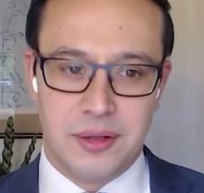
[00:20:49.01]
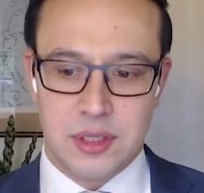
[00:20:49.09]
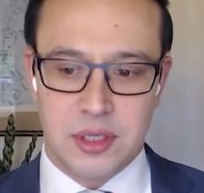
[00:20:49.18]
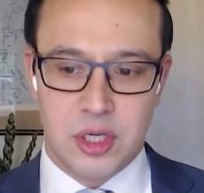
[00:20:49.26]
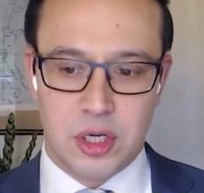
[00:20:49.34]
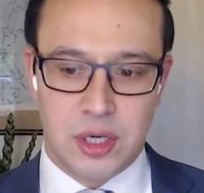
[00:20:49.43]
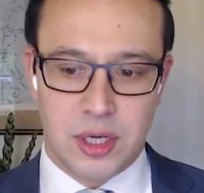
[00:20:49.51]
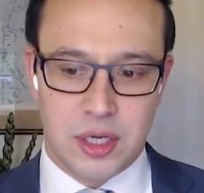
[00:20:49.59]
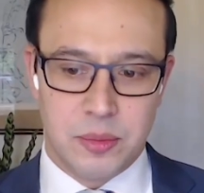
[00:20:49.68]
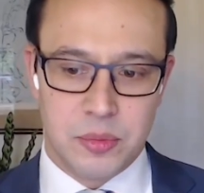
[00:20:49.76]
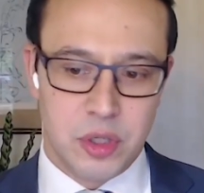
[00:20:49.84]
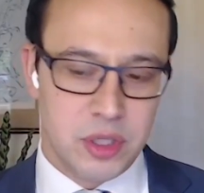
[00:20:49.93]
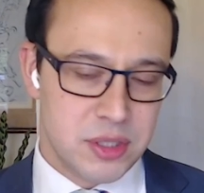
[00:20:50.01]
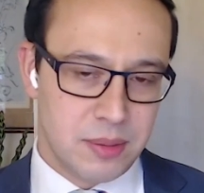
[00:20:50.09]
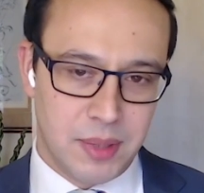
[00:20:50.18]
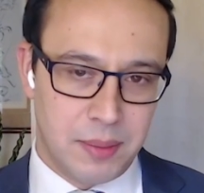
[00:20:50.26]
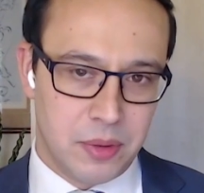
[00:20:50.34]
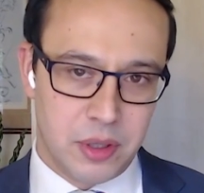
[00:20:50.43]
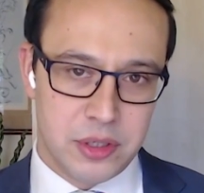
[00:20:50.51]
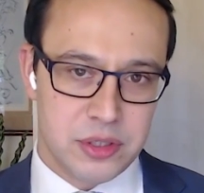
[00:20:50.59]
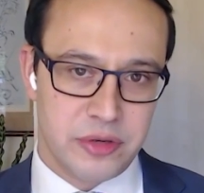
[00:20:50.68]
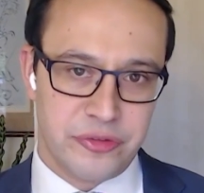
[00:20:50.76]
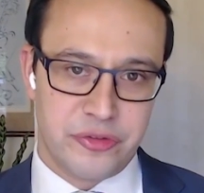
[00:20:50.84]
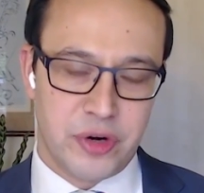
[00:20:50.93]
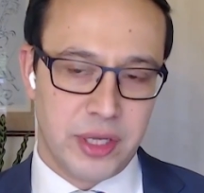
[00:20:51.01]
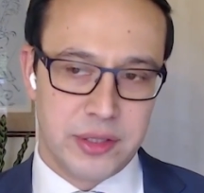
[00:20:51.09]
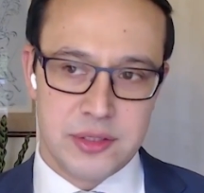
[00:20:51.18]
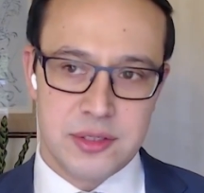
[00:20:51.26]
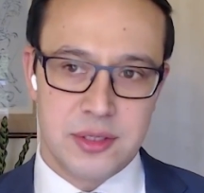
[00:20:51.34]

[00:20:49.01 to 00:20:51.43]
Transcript: Like community members or friends,